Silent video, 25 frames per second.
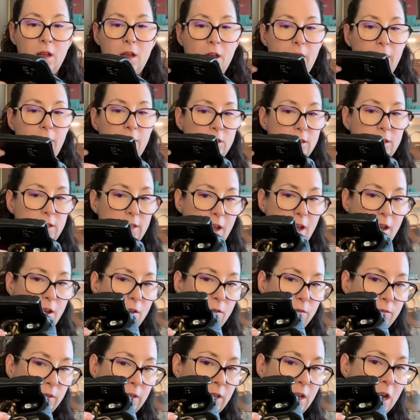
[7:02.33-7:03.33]
I just
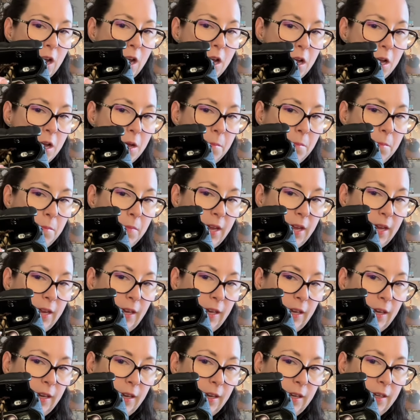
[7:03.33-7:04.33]
have gum
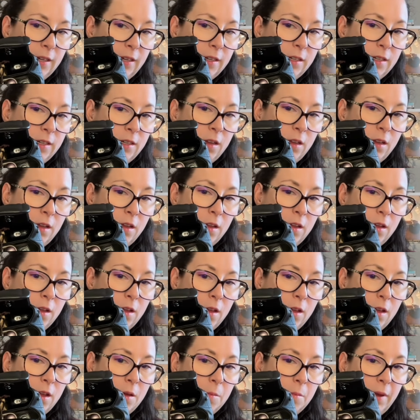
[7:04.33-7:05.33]
and
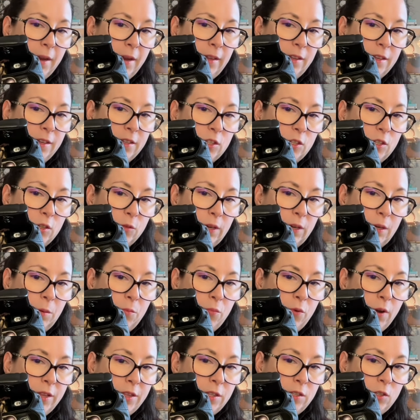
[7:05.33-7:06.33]
my Listerine
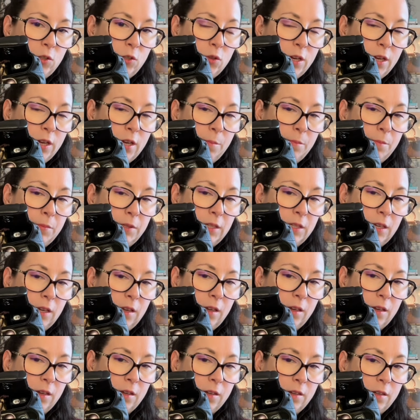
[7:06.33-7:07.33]
breath strips
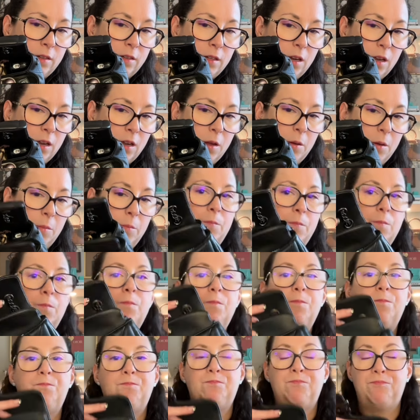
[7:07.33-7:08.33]
and um,
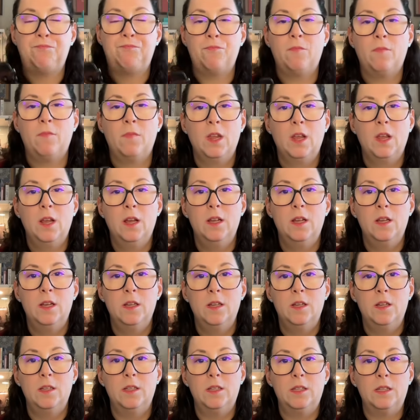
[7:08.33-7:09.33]

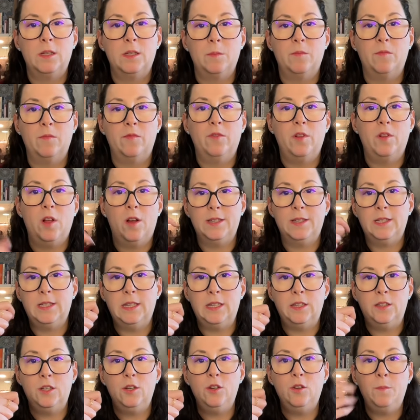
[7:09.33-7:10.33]
some
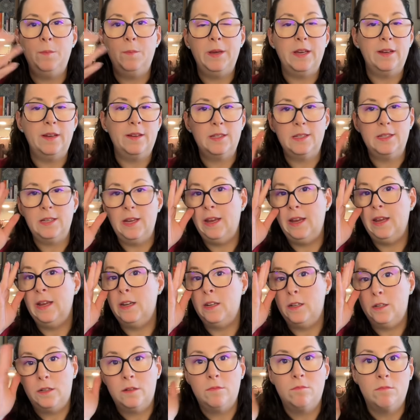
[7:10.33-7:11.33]
flossing toothpicks,
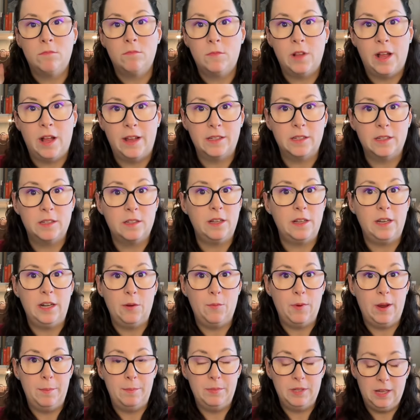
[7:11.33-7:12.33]
and glasses
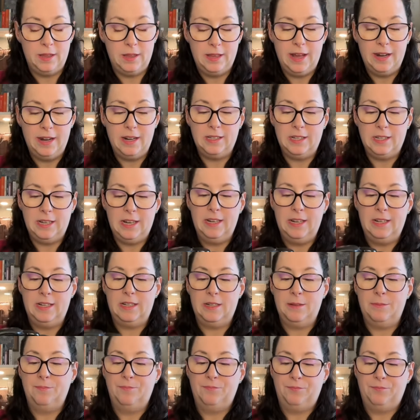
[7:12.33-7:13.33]
cleaning wipes, and that is it.